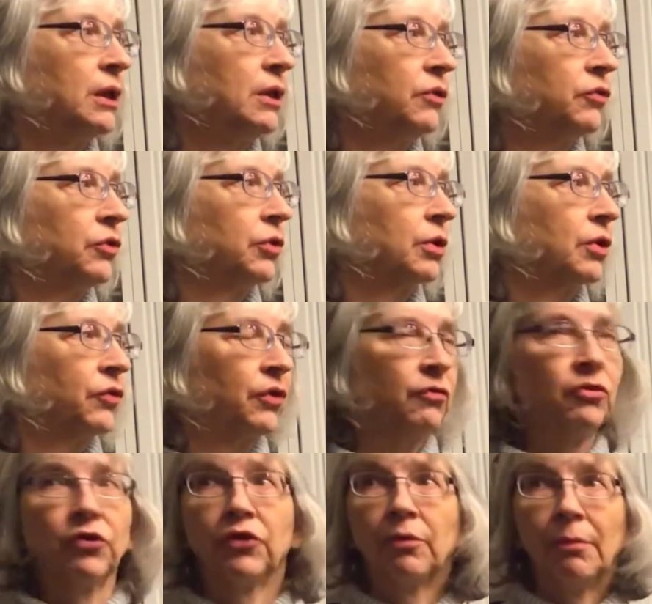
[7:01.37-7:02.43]
easier because they've
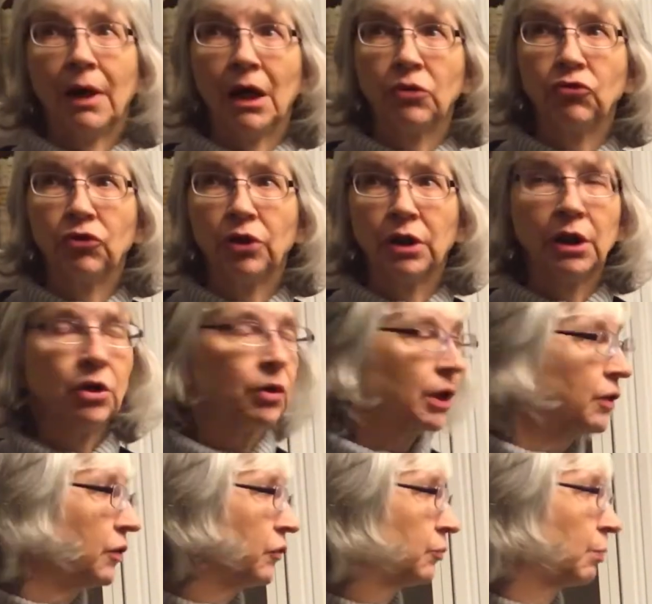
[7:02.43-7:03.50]
just imagined it here,
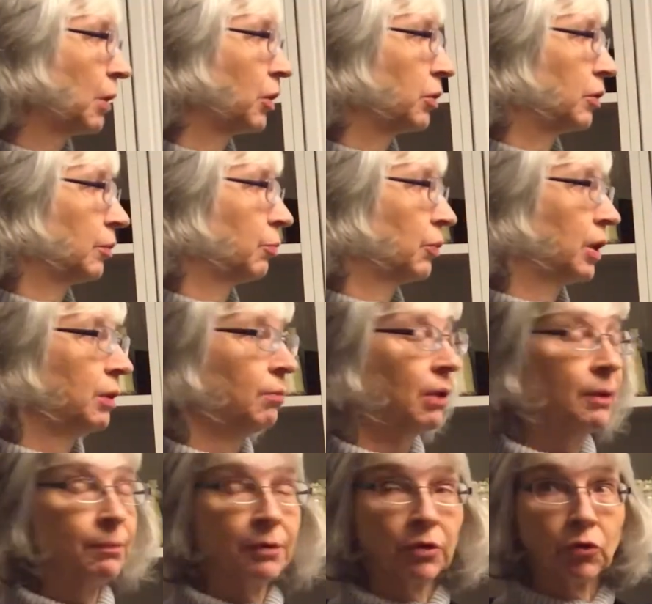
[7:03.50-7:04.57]
and this part of the brain
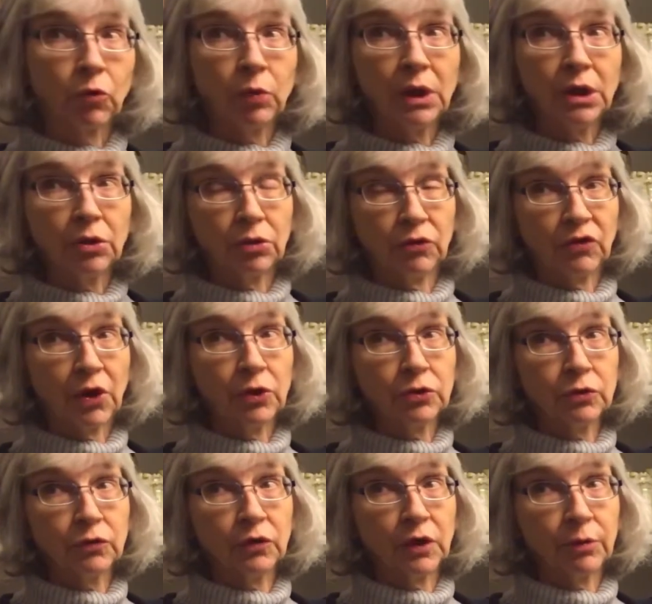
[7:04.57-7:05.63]
might be a little weaker and it's
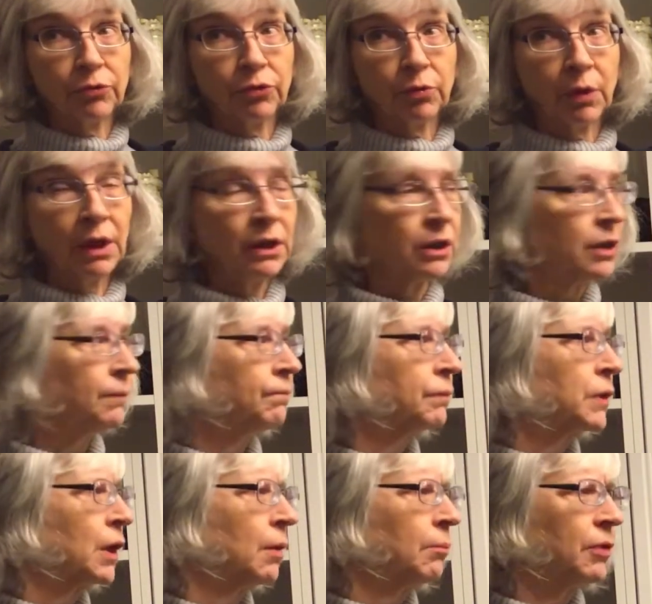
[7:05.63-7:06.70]
harder for them to write it.
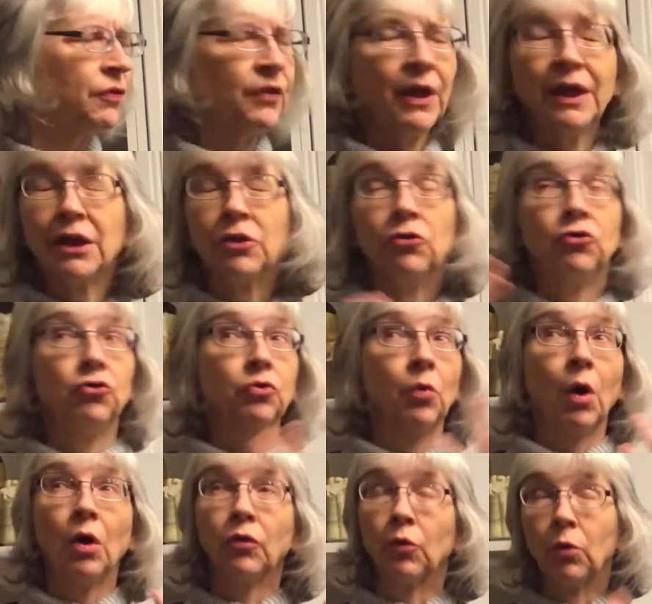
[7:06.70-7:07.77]
But they can do
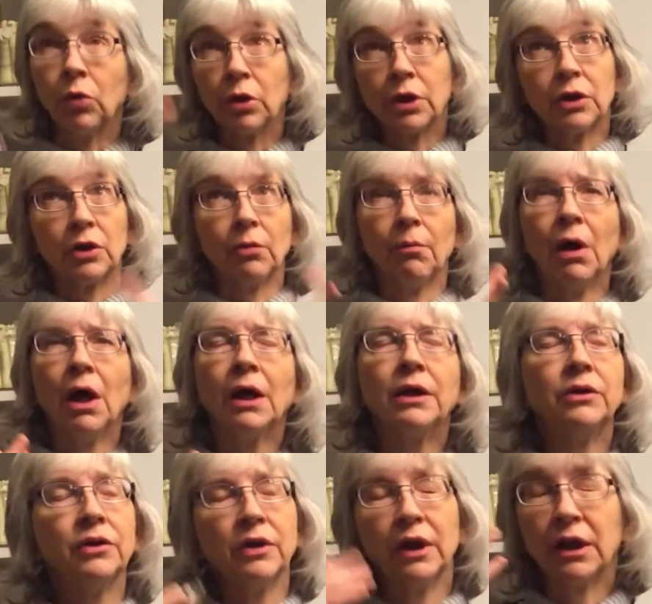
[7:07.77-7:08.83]
all the work in their
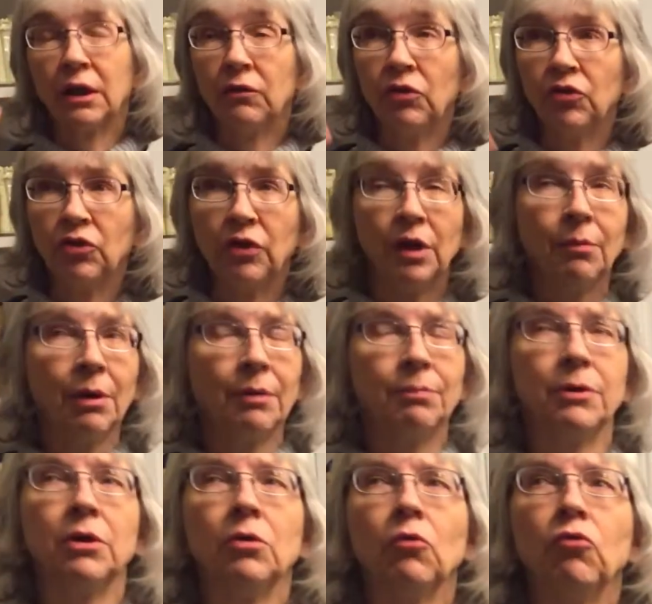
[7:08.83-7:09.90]
mind and they can envision. They might
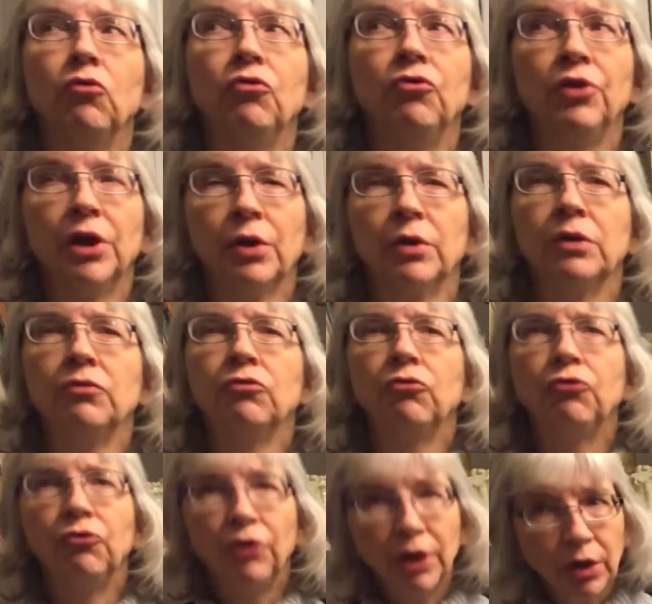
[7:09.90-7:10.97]
be very,
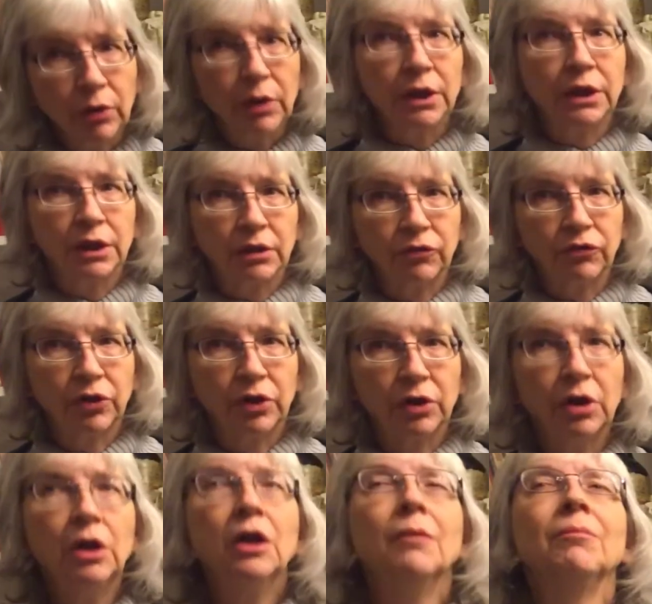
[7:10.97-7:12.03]
very gifted
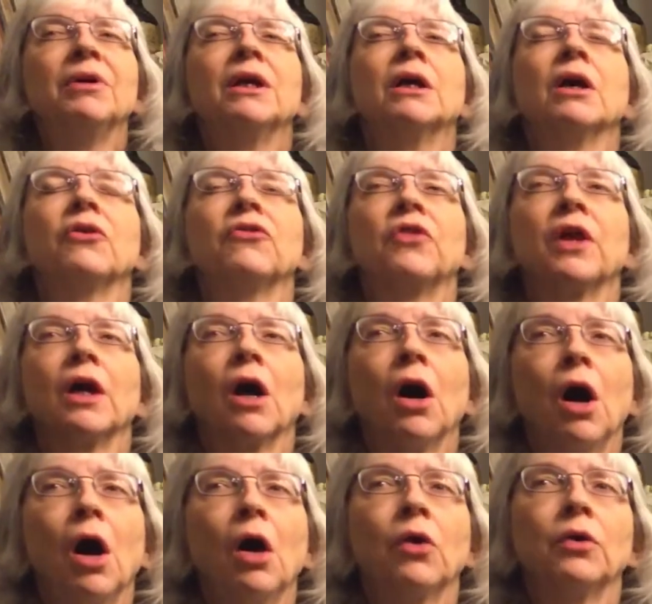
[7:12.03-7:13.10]
because they
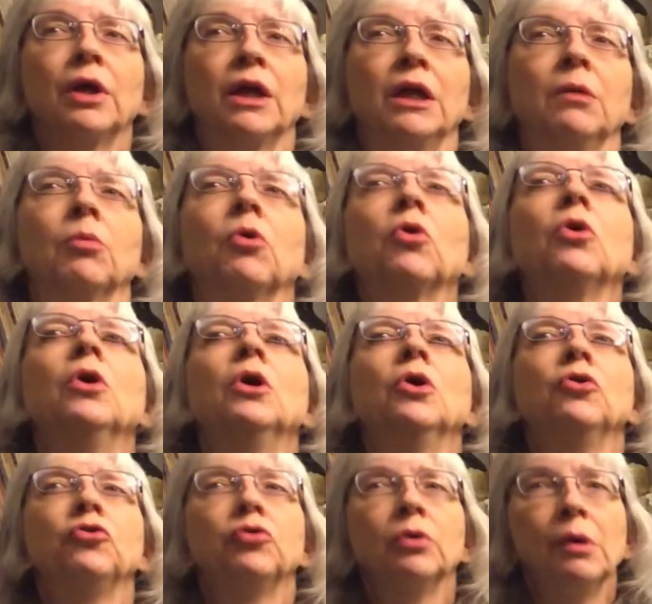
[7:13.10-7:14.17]
are able
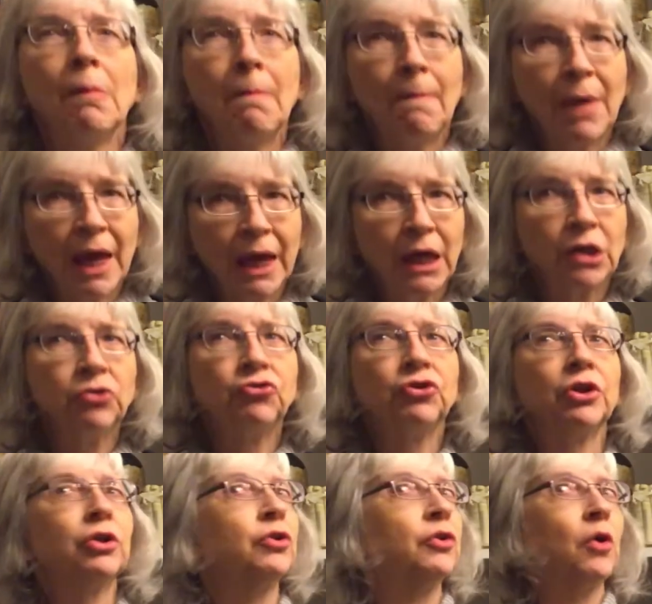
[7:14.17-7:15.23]
to
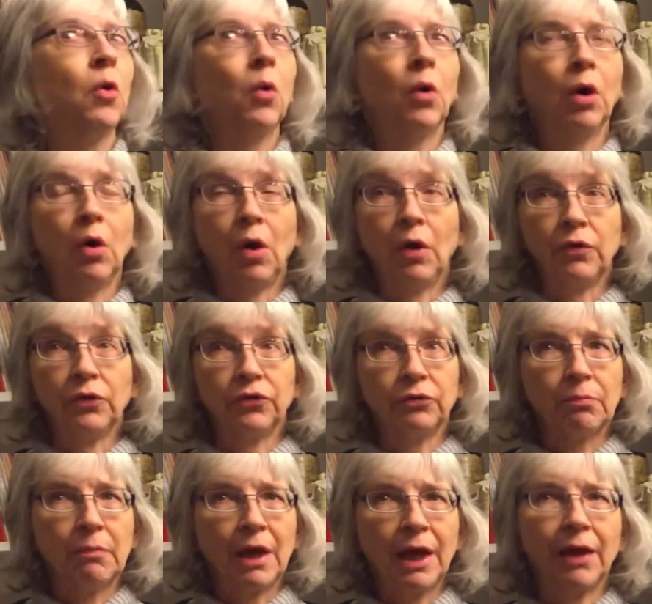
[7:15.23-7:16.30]
imagine the, all this
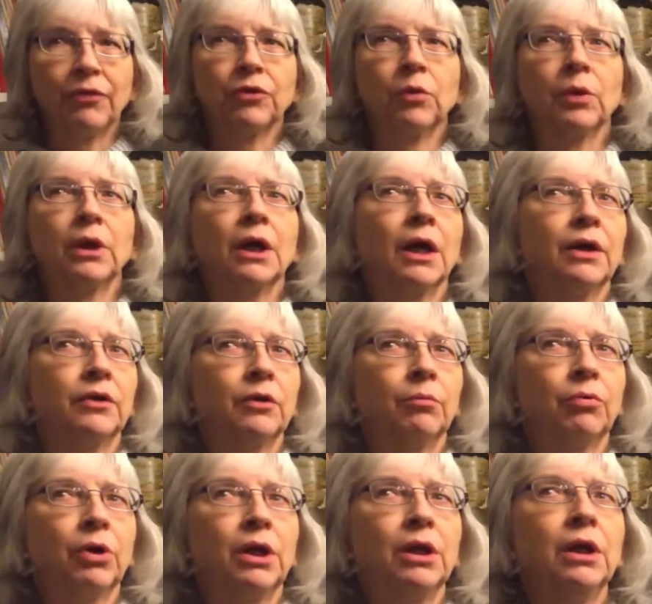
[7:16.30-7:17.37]
math going on in their
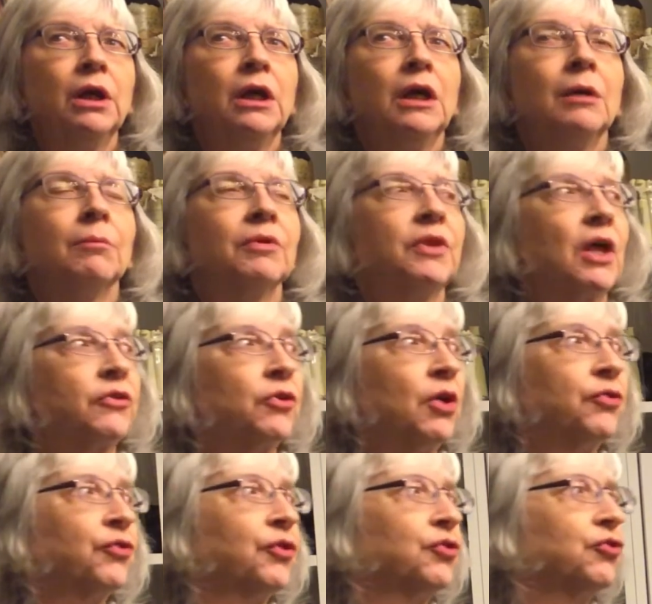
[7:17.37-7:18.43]
brain. But that's
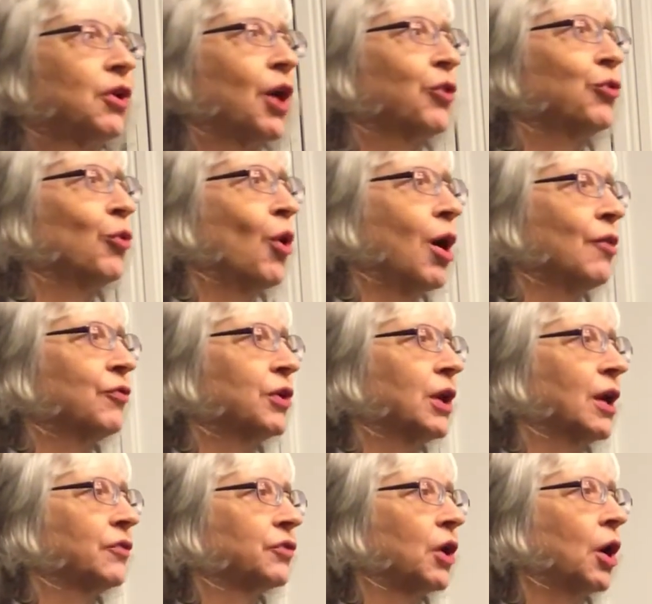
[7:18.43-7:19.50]
also the child who often
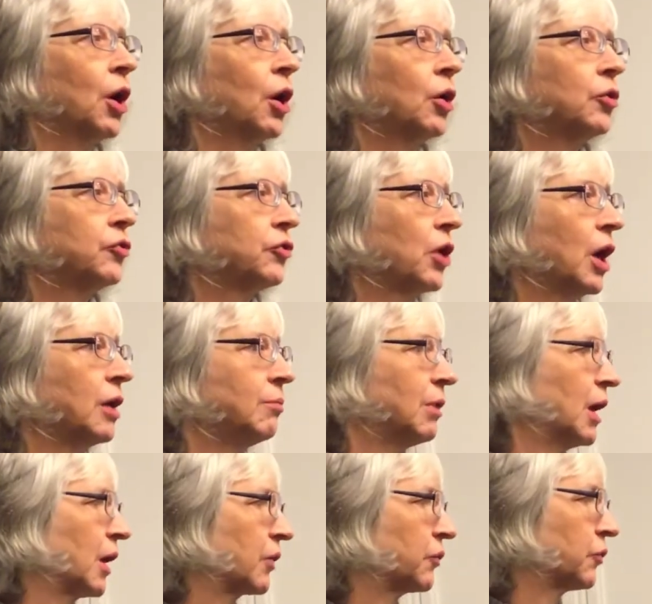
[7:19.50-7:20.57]
has a hard time
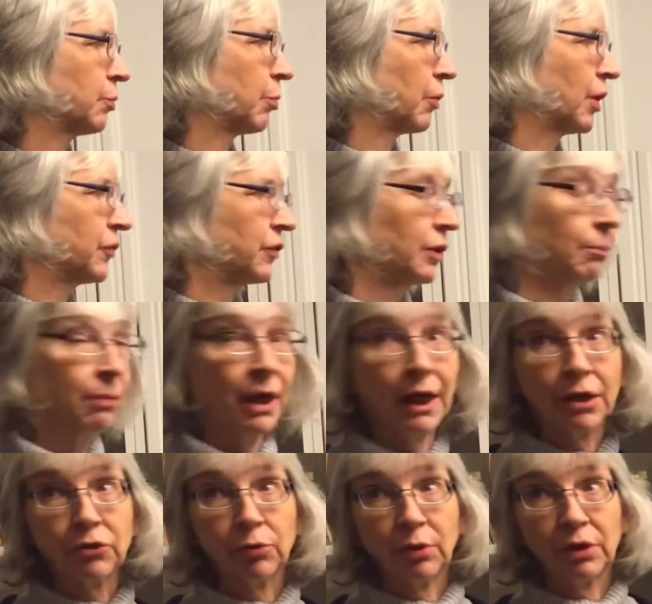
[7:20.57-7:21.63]
expressing
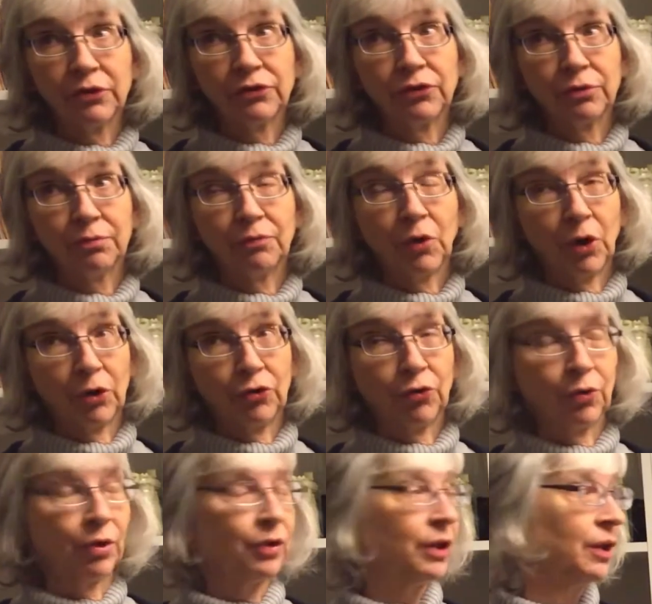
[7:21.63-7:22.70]
back to us,
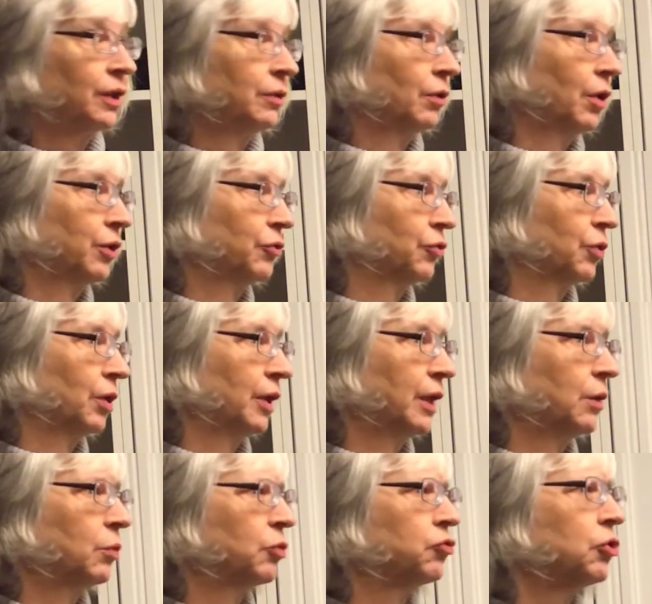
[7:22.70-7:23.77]
auditorily, auditory
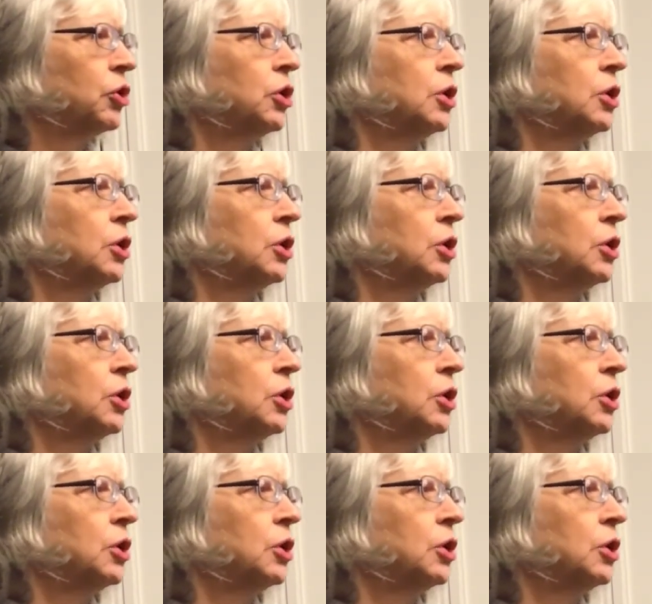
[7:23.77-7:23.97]
language,